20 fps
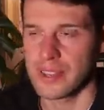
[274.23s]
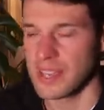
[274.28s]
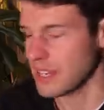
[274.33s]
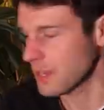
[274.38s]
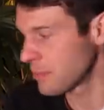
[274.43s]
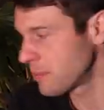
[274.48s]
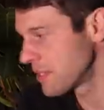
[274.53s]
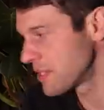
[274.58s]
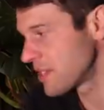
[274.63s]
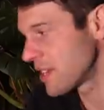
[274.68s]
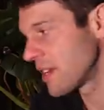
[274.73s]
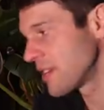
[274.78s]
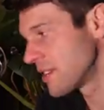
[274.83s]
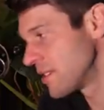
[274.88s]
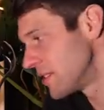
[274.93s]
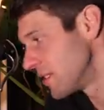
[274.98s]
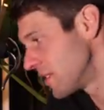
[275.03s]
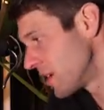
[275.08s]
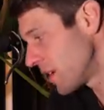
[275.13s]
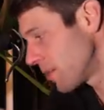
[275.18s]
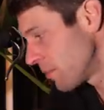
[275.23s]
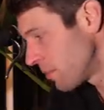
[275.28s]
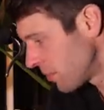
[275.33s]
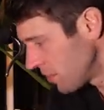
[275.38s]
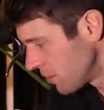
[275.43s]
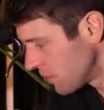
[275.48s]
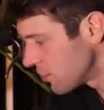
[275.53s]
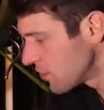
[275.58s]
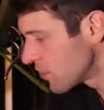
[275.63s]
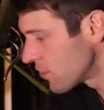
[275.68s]
That could be tightened up
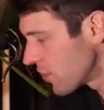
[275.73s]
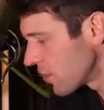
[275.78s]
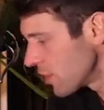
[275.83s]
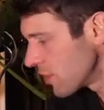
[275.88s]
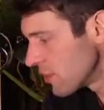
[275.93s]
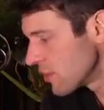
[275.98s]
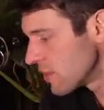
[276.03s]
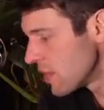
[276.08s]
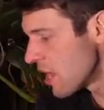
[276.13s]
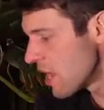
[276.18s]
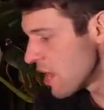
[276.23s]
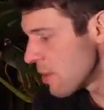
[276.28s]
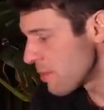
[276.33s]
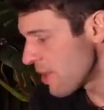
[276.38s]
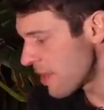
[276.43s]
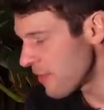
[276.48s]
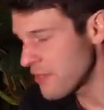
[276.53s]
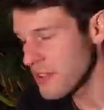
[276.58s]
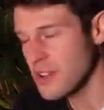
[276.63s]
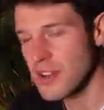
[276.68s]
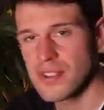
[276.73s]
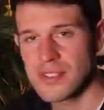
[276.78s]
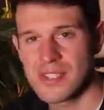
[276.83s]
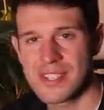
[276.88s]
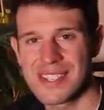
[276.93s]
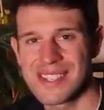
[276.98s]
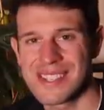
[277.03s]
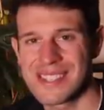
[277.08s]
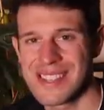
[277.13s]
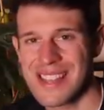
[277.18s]
and trued. But if you
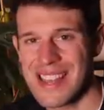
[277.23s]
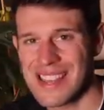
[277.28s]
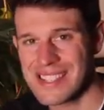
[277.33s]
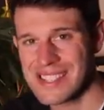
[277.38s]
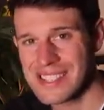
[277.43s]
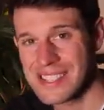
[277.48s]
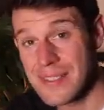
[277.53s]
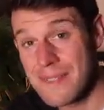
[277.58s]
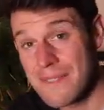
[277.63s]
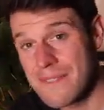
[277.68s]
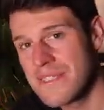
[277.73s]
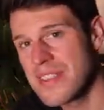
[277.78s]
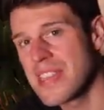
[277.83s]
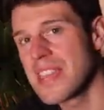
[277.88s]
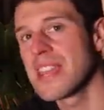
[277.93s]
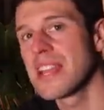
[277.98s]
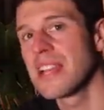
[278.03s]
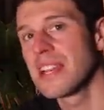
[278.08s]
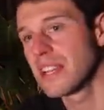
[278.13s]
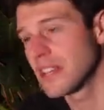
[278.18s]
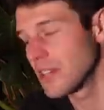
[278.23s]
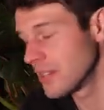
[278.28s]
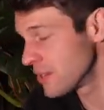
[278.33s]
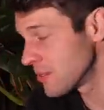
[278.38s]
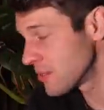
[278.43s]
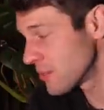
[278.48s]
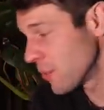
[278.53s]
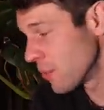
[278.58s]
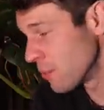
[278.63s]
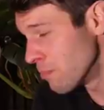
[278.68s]
notice they're severely
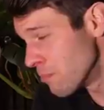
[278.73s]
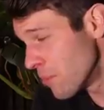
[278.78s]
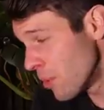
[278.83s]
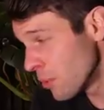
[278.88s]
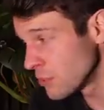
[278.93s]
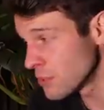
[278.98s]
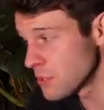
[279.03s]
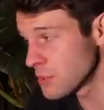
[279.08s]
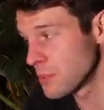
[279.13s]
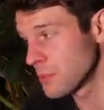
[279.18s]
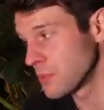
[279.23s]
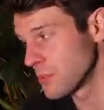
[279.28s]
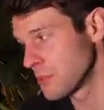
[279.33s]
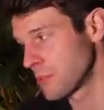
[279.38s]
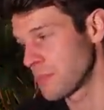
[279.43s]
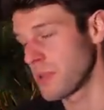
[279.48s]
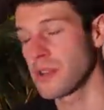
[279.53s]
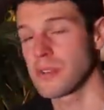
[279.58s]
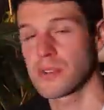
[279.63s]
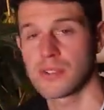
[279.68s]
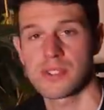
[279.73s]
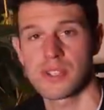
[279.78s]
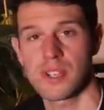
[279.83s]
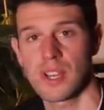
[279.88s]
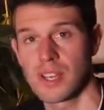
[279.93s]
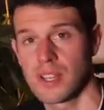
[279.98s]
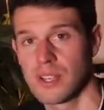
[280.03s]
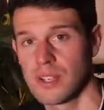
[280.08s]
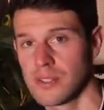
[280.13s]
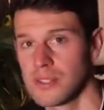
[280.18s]
loose or multiple spokes
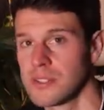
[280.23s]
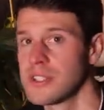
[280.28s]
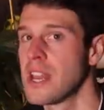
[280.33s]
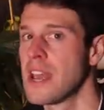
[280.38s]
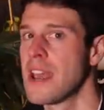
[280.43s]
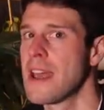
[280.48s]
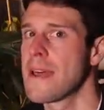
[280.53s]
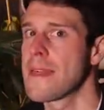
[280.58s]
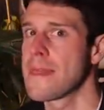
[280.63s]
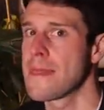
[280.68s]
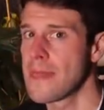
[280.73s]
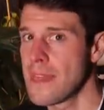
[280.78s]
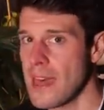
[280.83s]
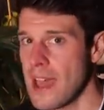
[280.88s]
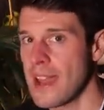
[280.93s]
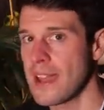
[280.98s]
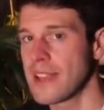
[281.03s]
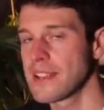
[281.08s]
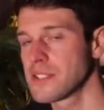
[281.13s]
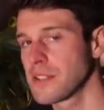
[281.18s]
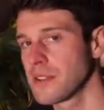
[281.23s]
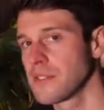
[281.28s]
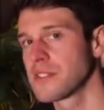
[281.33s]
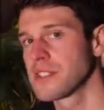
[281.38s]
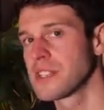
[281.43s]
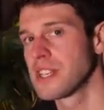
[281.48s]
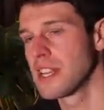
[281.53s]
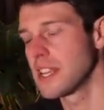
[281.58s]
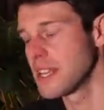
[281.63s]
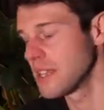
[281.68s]
are loose, that is
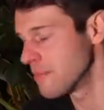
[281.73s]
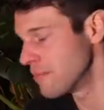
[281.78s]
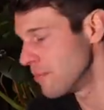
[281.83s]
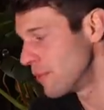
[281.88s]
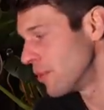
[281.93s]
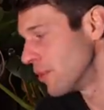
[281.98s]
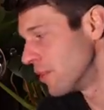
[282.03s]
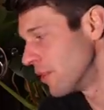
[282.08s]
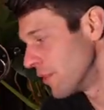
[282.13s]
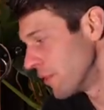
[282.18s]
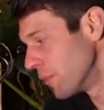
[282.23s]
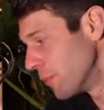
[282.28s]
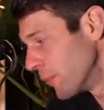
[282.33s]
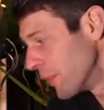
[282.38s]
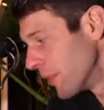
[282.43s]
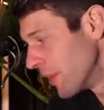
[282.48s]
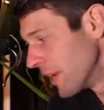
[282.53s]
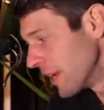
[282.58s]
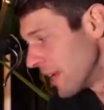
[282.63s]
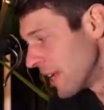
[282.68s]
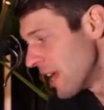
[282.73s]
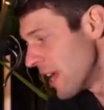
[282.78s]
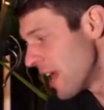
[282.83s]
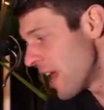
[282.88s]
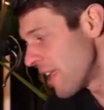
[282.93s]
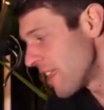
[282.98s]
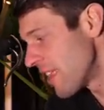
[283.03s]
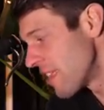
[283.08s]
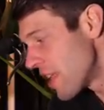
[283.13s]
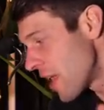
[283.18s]
obviously more of a worry.
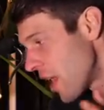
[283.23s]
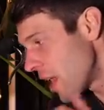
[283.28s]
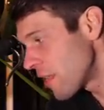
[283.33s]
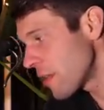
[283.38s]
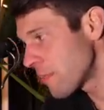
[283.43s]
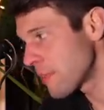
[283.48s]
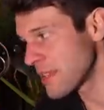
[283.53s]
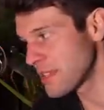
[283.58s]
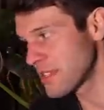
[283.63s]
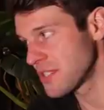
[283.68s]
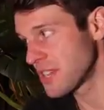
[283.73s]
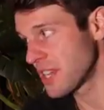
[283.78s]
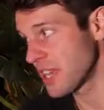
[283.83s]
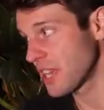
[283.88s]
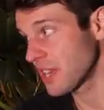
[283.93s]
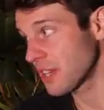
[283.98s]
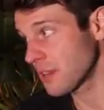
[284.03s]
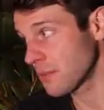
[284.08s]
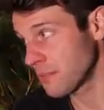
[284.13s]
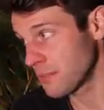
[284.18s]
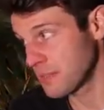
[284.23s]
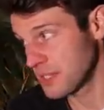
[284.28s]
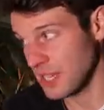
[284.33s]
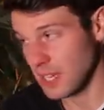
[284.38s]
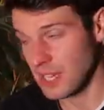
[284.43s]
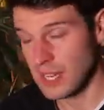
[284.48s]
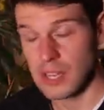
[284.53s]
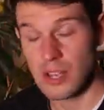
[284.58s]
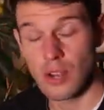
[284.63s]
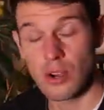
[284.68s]
And then the other bit to check,
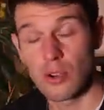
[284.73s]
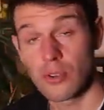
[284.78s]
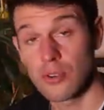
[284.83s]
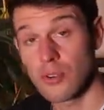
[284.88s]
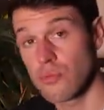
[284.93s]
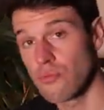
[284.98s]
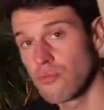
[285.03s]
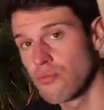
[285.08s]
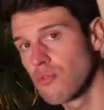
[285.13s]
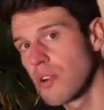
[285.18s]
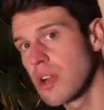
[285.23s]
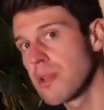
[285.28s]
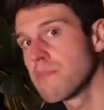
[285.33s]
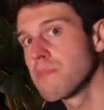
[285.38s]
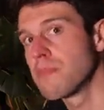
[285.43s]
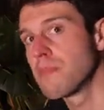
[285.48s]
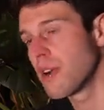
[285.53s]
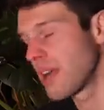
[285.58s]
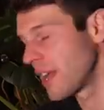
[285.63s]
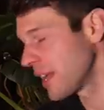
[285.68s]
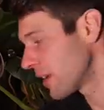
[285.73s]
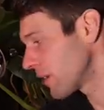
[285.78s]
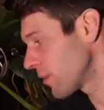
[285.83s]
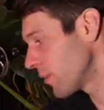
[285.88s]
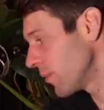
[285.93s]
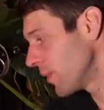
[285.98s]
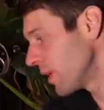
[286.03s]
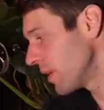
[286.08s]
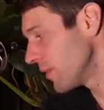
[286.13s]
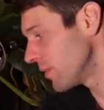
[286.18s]
particularly on rim brake
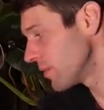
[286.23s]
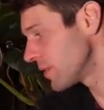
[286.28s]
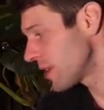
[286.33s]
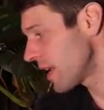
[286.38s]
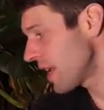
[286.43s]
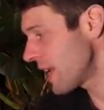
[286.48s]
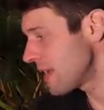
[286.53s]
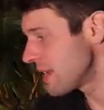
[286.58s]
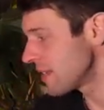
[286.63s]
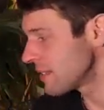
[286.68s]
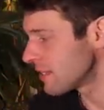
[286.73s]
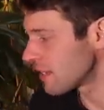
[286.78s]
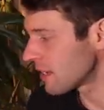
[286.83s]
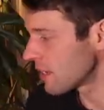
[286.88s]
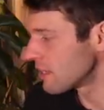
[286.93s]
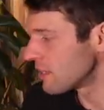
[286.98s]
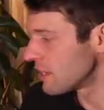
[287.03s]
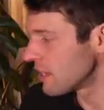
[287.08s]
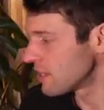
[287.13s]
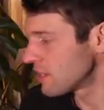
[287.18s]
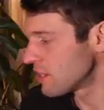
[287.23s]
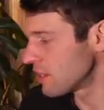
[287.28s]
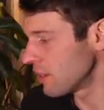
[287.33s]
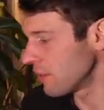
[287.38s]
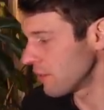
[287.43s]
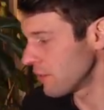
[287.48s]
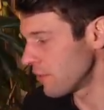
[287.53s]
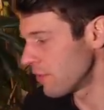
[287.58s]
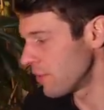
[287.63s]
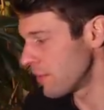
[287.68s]
wheels, is the condition
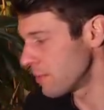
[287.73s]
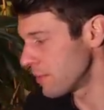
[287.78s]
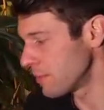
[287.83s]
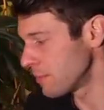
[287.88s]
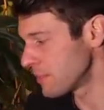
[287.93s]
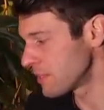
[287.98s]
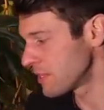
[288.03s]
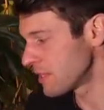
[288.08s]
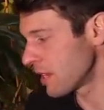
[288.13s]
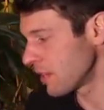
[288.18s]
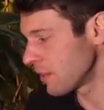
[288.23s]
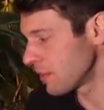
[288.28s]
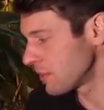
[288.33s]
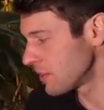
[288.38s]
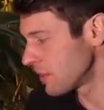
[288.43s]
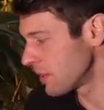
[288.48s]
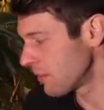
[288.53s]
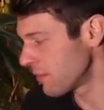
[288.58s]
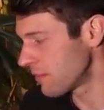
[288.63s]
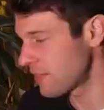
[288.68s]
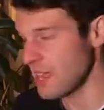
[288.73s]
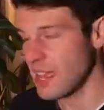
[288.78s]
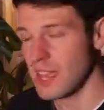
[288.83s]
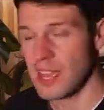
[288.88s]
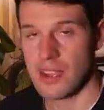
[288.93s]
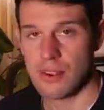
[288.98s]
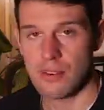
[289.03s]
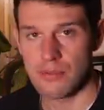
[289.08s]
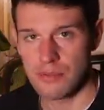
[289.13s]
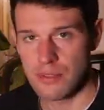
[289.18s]
of the rim themselves. If
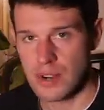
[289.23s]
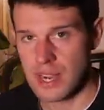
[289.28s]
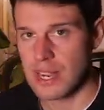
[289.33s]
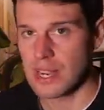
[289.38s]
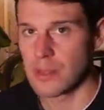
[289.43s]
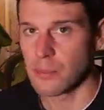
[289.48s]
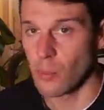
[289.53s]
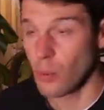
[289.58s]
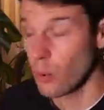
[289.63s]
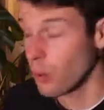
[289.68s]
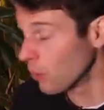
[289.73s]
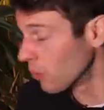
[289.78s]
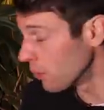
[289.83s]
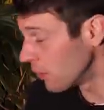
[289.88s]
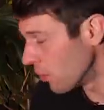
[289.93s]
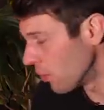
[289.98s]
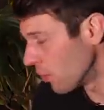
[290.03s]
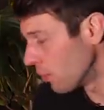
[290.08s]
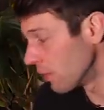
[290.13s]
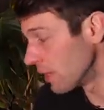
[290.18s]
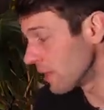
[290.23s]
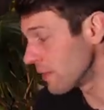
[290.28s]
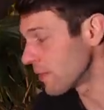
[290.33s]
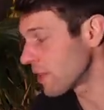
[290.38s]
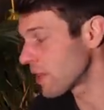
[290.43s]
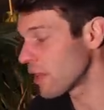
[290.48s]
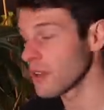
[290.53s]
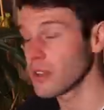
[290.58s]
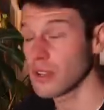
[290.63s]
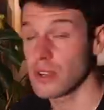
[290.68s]
they're really worn or even
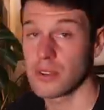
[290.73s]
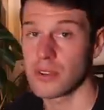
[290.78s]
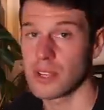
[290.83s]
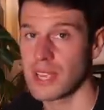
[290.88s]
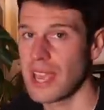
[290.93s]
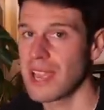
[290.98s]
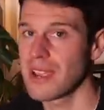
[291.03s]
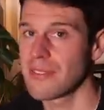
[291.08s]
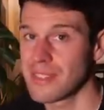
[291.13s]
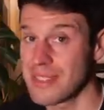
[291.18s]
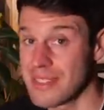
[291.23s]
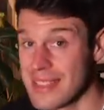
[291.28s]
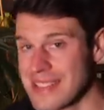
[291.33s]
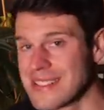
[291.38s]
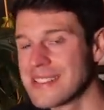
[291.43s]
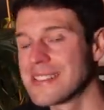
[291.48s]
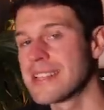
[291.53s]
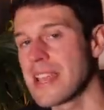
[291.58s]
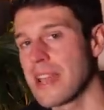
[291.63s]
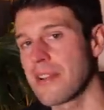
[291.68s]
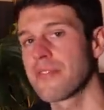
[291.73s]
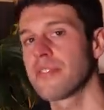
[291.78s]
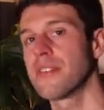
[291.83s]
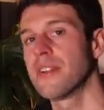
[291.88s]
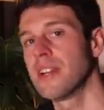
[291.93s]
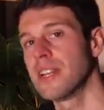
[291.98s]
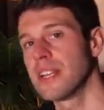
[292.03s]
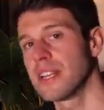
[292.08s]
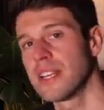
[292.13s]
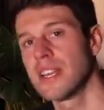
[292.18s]
going concave, then they
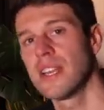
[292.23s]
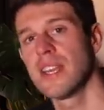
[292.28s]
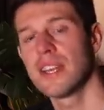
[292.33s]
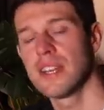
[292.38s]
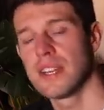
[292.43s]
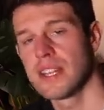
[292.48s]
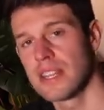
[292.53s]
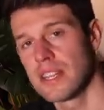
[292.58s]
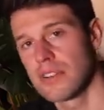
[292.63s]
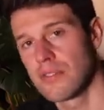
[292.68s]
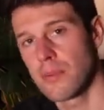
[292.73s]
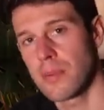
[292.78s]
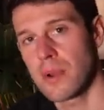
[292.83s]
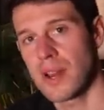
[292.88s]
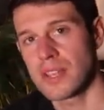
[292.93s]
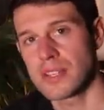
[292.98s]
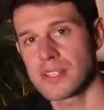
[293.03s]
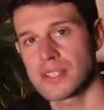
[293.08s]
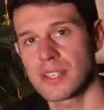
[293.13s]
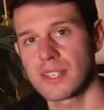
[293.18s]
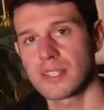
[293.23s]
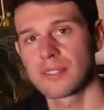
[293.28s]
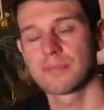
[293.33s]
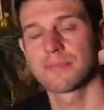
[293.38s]
definitely need replacing.